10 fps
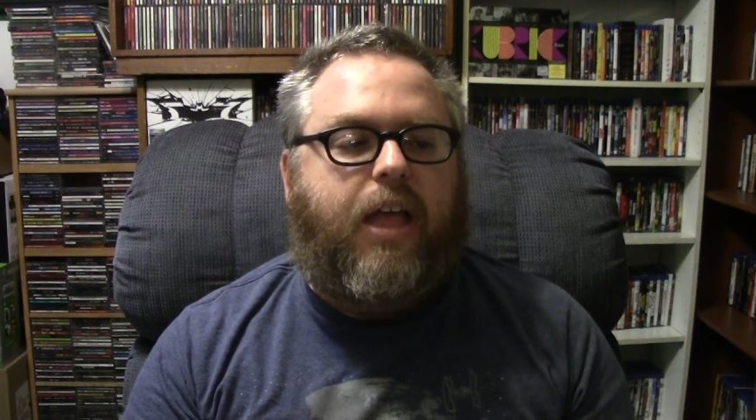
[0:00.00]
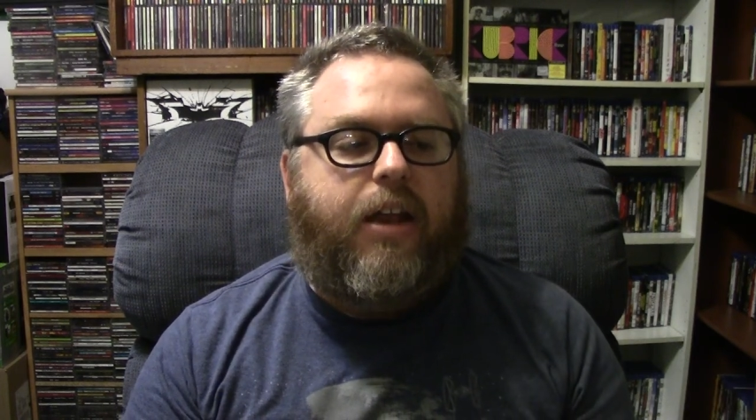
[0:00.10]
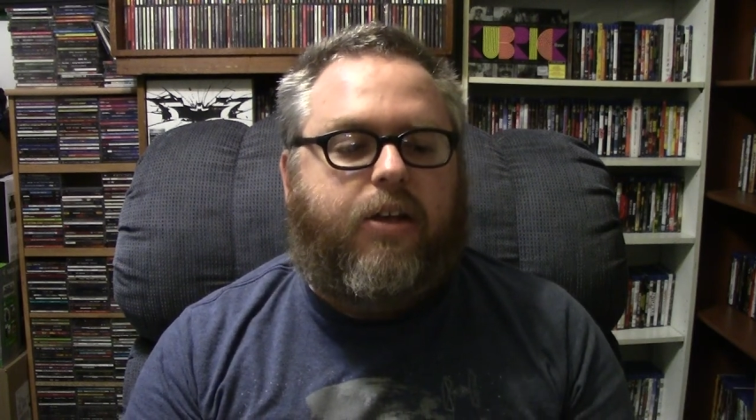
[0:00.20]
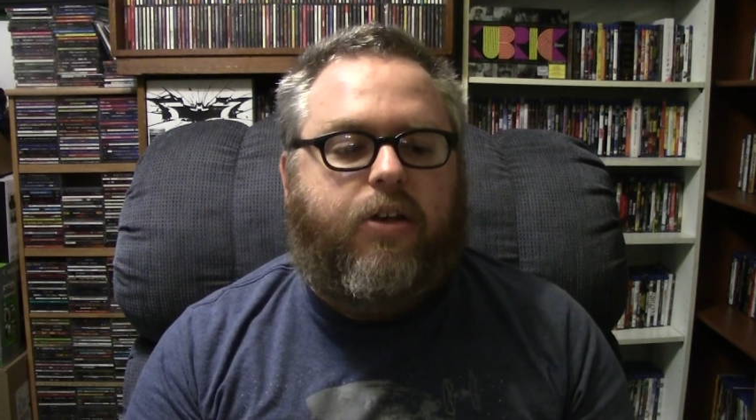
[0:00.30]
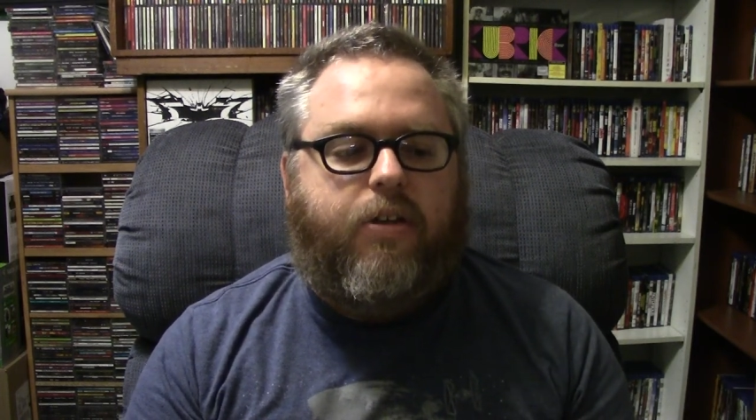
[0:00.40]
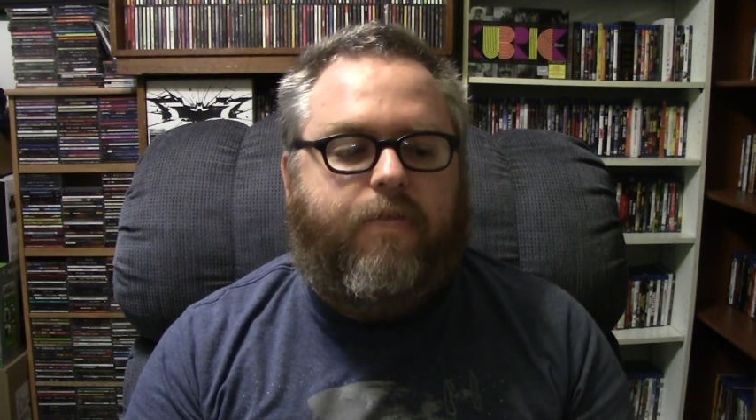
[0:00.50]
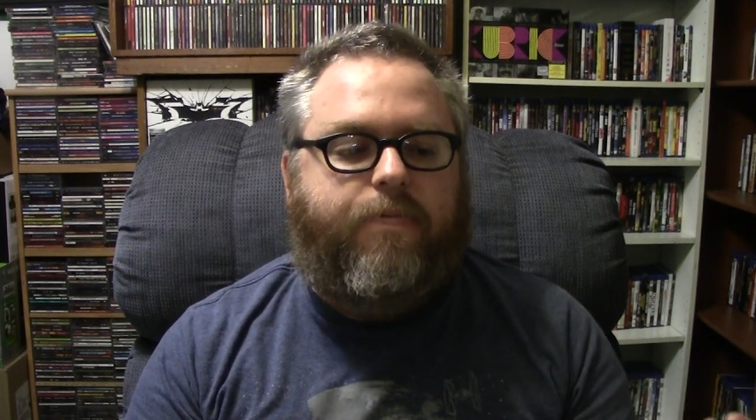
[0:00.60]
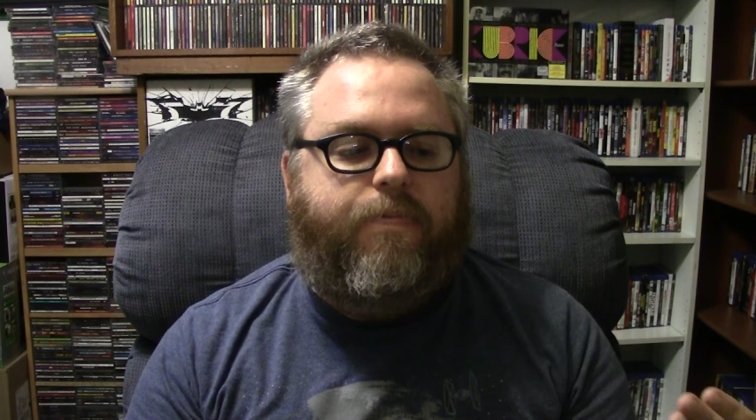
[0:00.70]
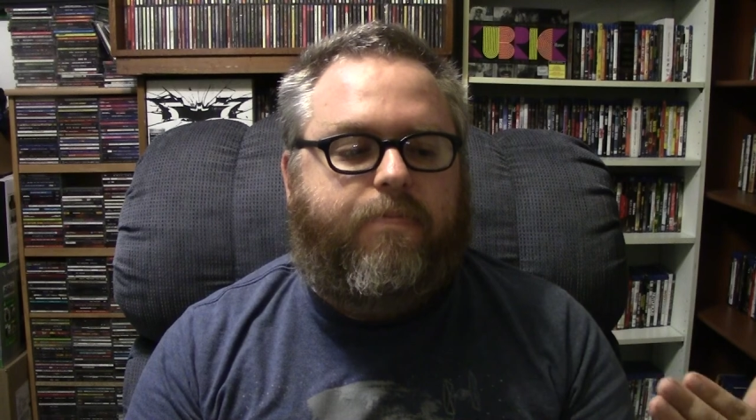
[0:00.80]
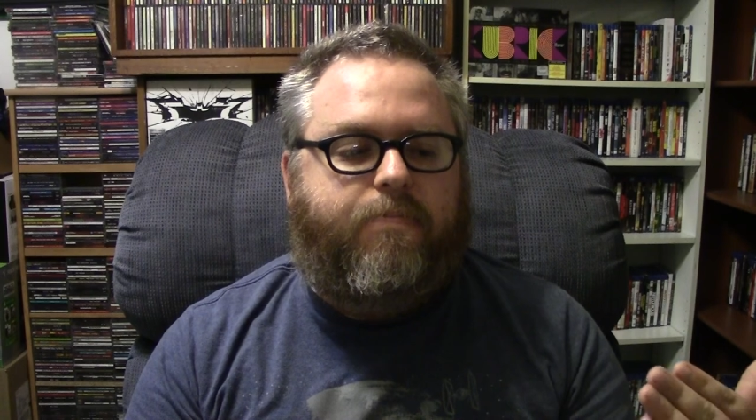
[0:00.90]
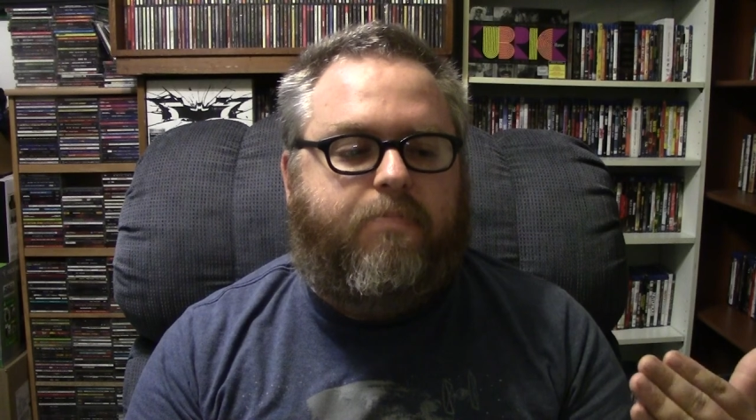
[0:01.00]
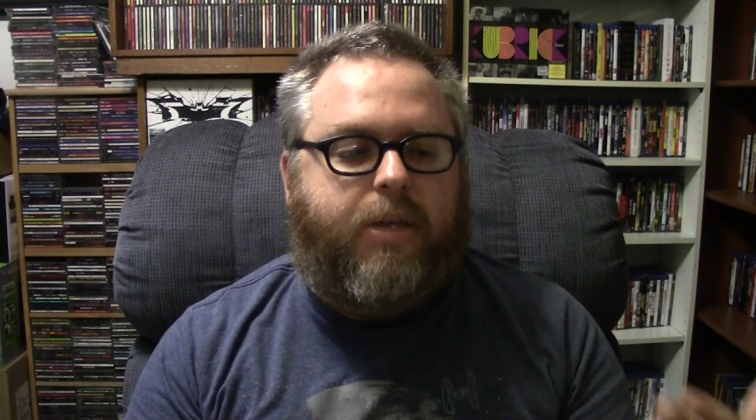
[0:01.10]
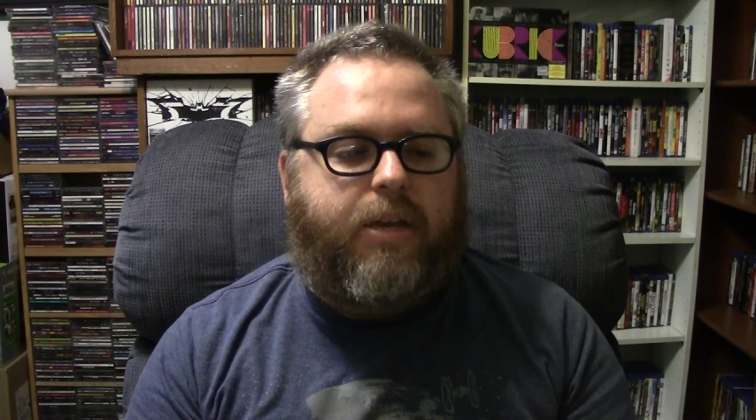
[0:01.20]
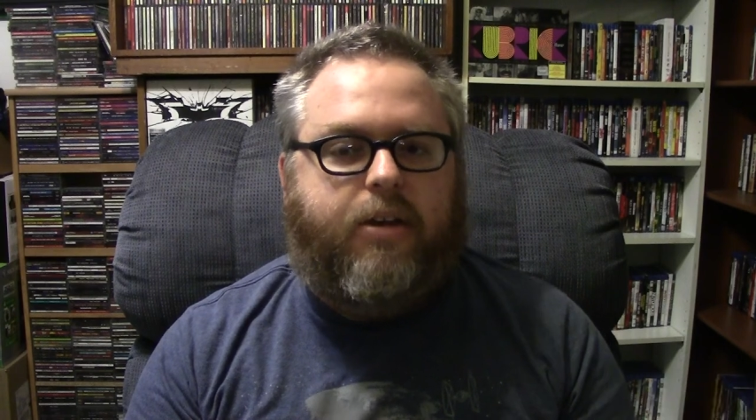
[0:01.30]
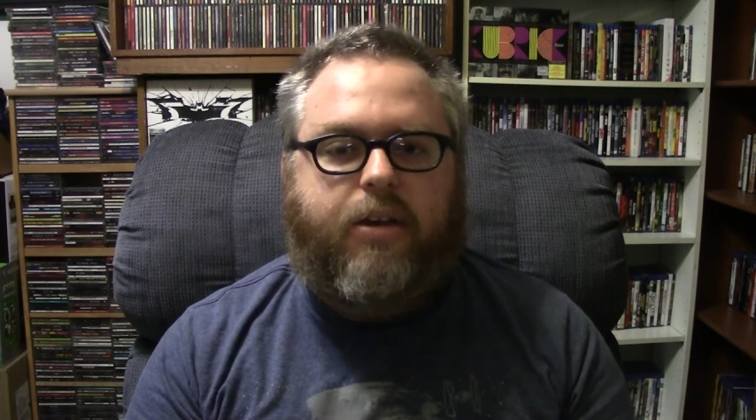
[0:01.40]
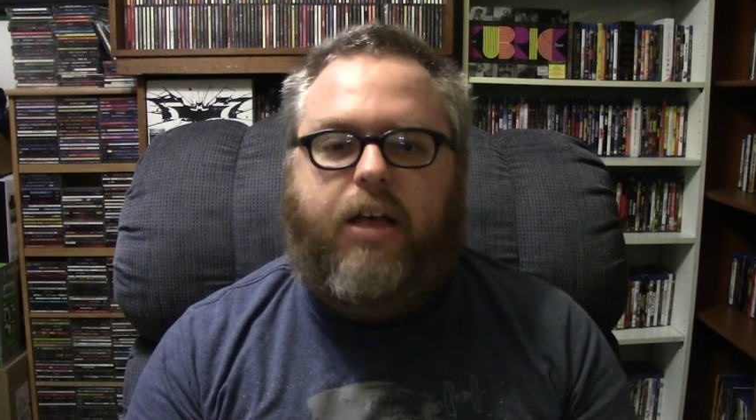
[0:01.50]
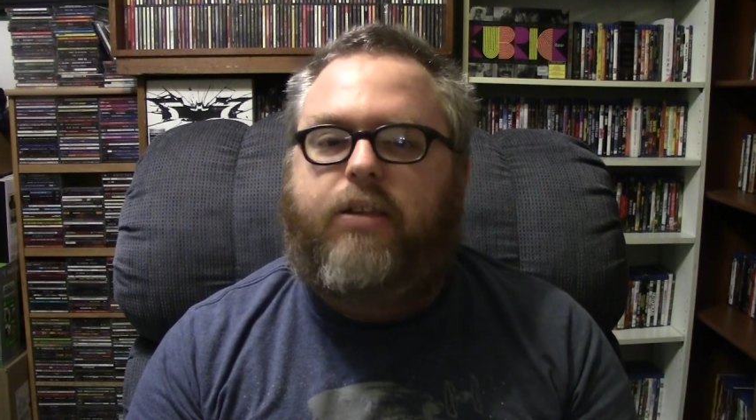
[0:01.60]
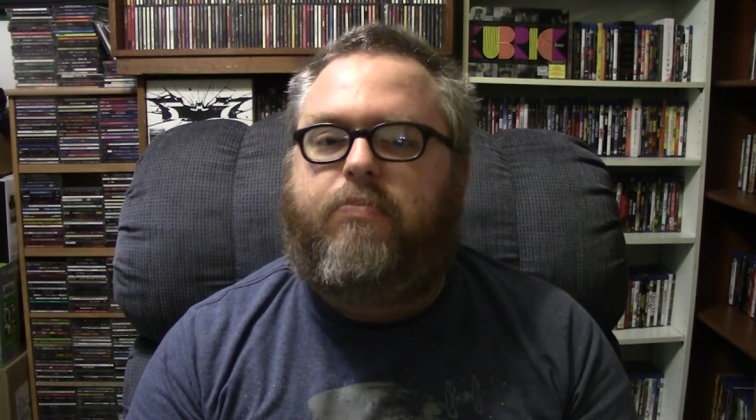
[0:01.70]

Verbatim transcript: and it could have been